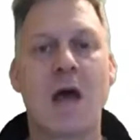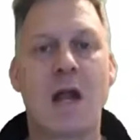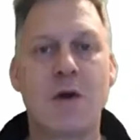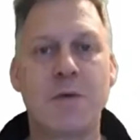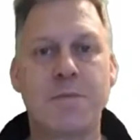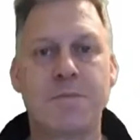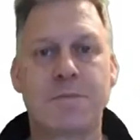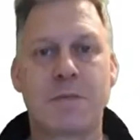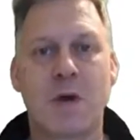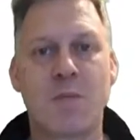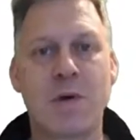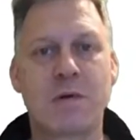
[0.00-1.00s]
Hello
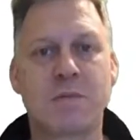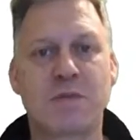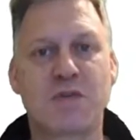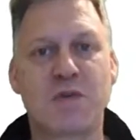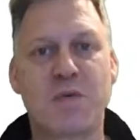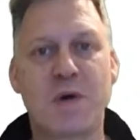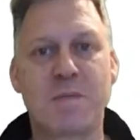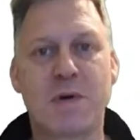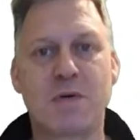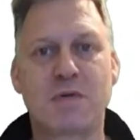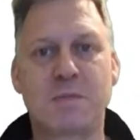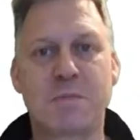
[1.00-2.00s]
and welcome to Software
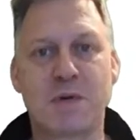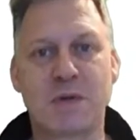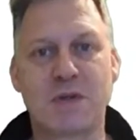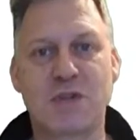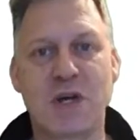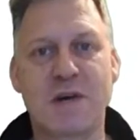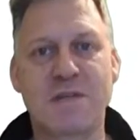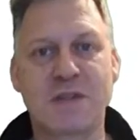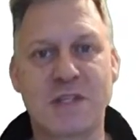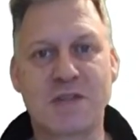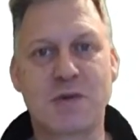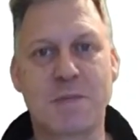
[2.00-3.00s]
Pulse Building Java
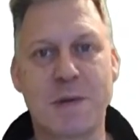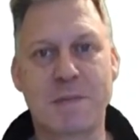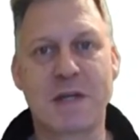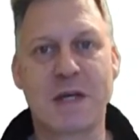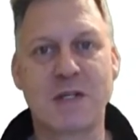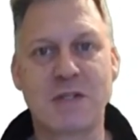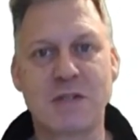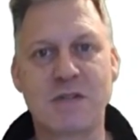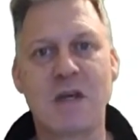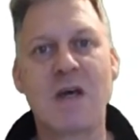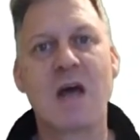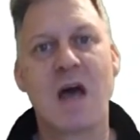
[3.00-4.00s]
Desktop
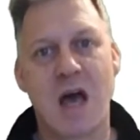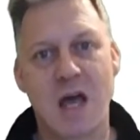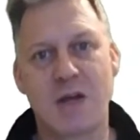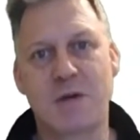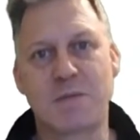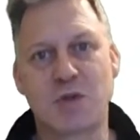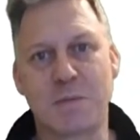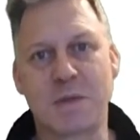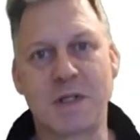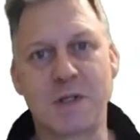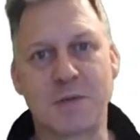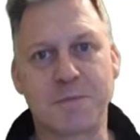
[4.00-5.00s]
Applications and I'm John
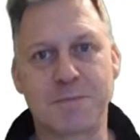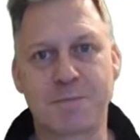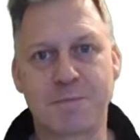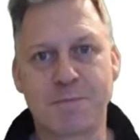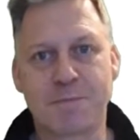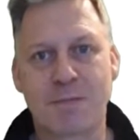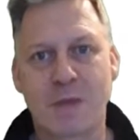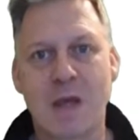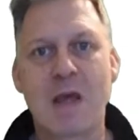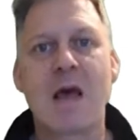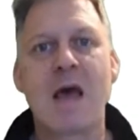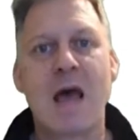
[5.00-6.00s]
McNeil.
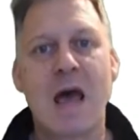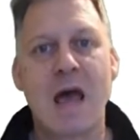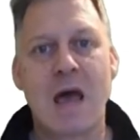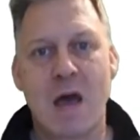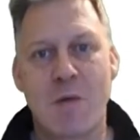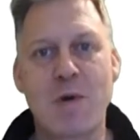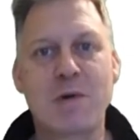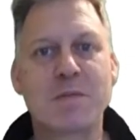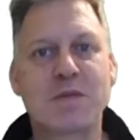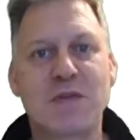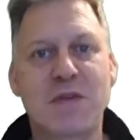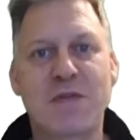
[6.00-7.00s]
And welcome
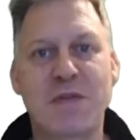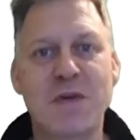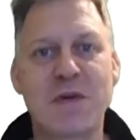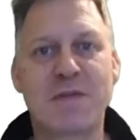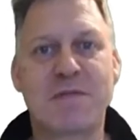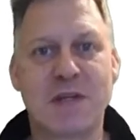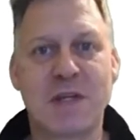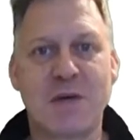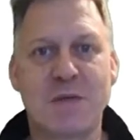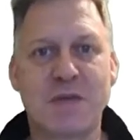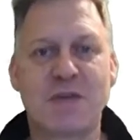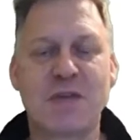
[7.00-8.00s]
to the third
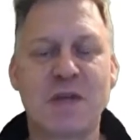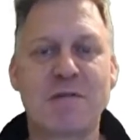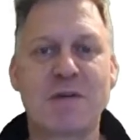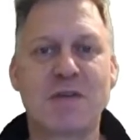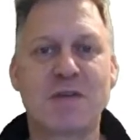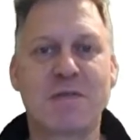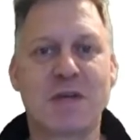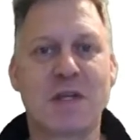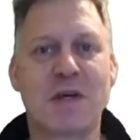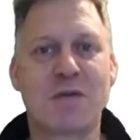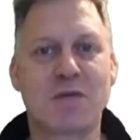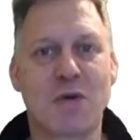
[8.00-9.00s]
video in the series of
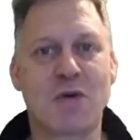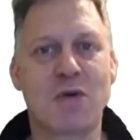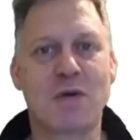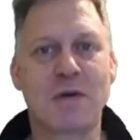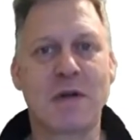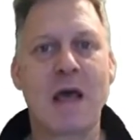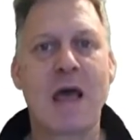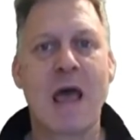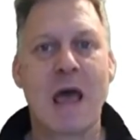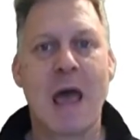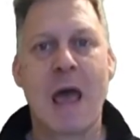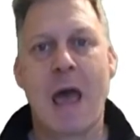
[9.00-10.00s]
videos on
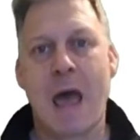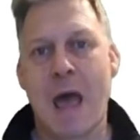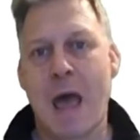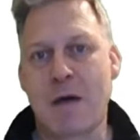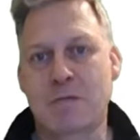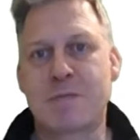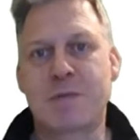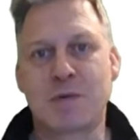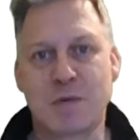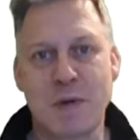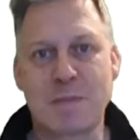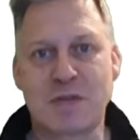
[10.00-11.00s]
how to
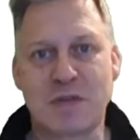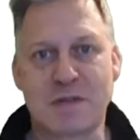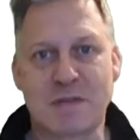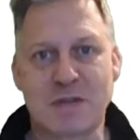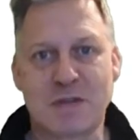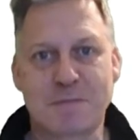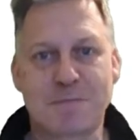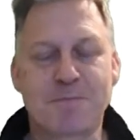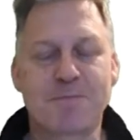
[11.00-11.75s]
build a web service.